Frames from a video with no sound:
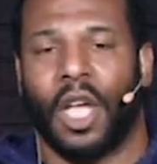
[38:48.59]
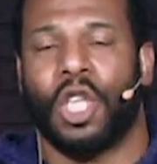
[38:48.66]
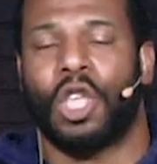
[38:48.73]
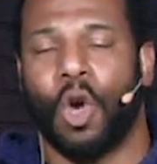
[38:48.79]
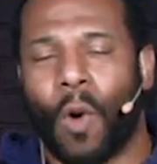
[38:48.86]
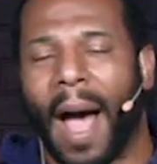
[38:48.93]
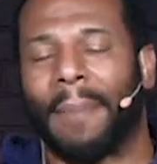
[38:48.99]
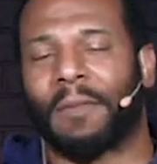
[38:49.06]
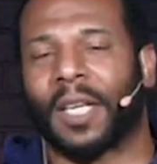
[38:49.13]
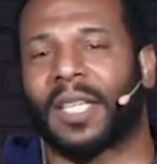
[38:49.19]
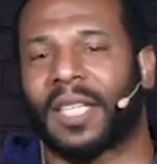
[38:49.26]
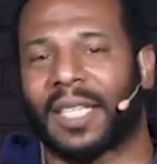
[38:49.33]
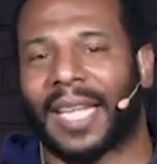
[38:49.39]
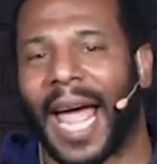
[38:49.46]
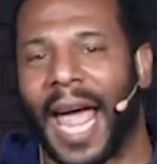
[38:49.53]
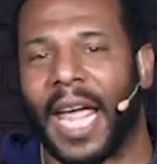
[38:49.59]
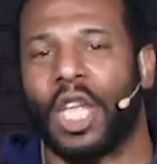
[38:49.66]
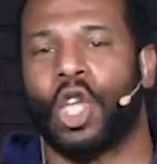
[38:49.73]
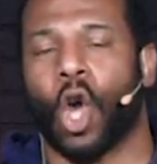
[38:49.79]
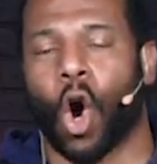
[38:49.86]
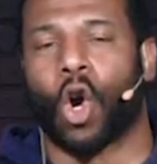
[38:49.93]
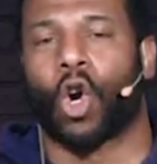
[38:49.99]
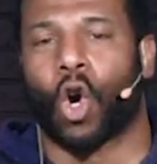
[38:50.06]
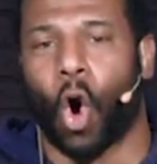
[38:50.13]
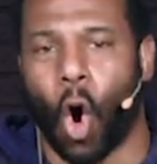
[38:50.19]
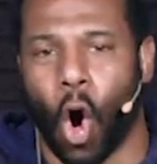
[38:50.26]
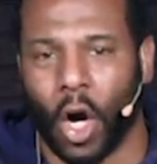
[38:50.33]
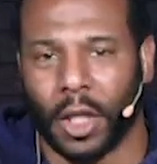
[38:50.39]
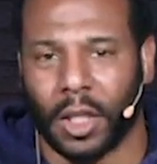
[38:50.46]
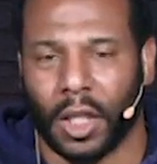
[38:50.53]
You have to stay your
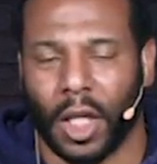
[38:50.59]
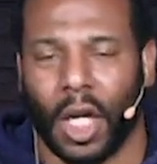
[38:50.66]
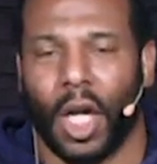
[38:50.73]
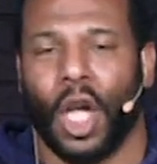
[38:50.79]
course.